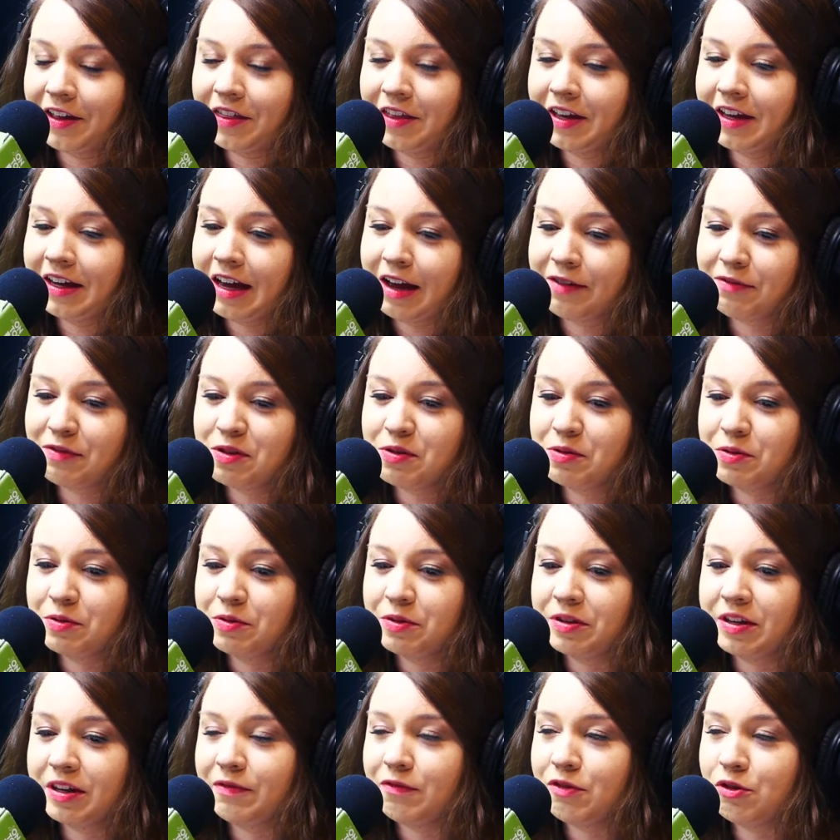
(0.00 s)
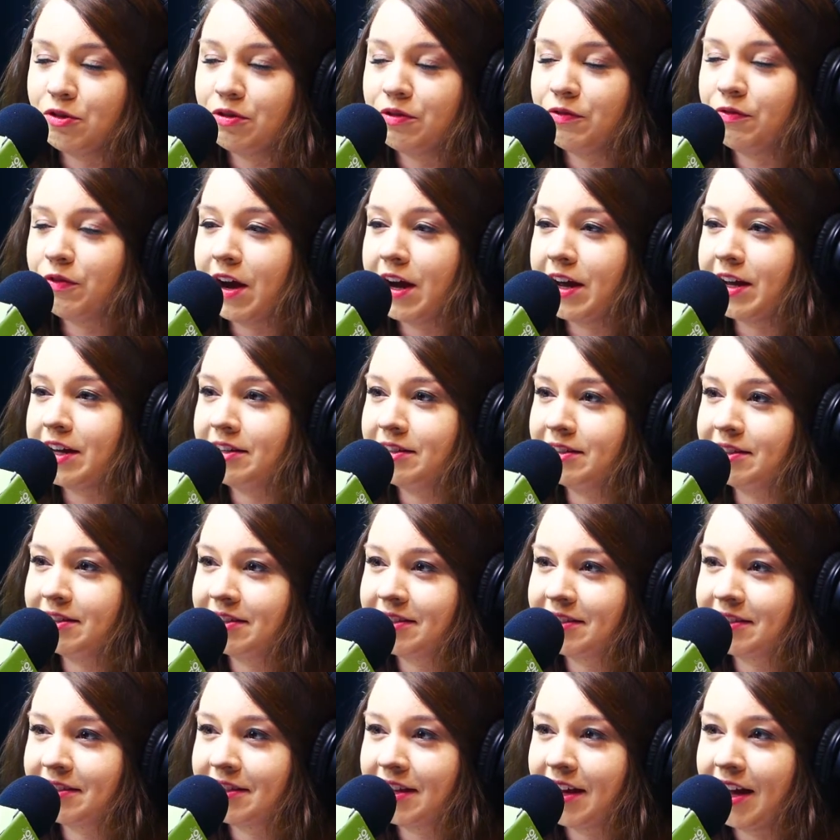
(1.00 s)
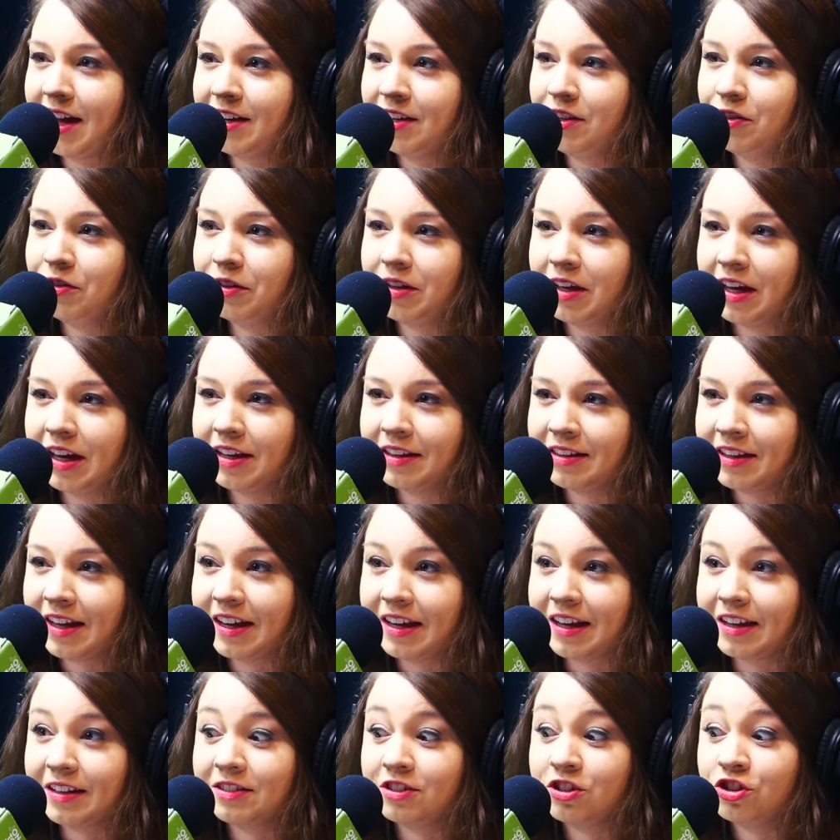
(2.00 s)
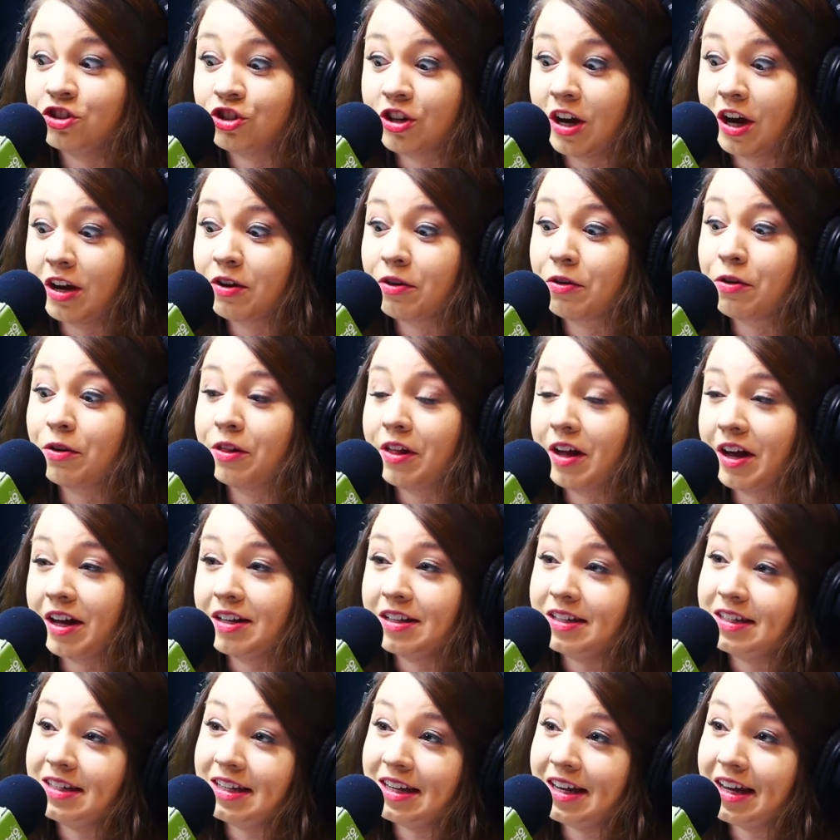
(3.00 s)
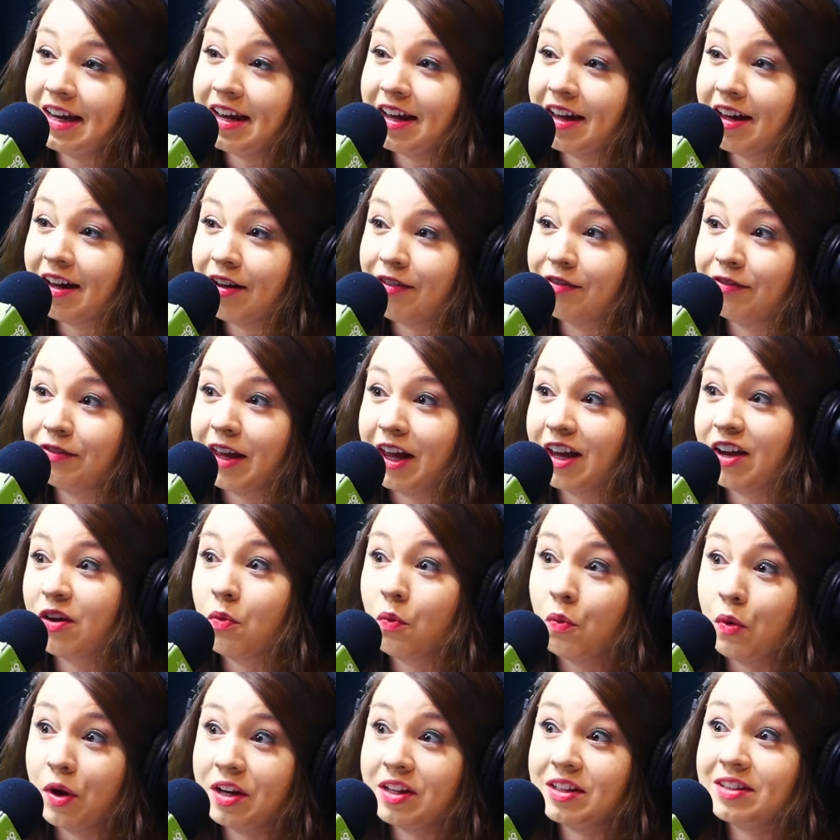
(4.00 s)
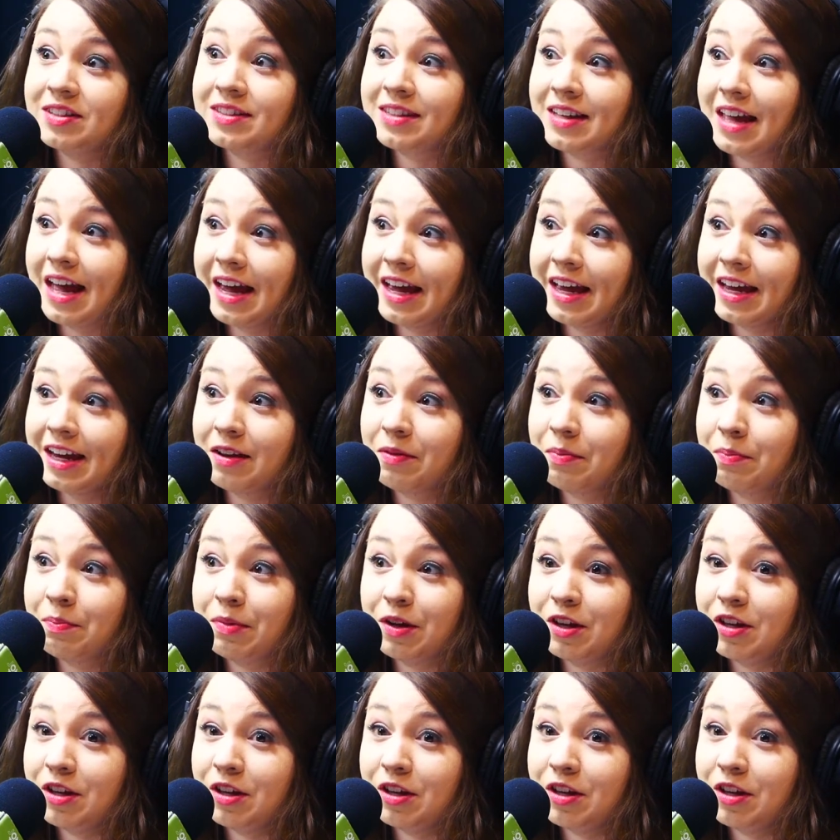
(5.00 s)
everyone will give you advice and you'll get like a general idea of like what it's like, but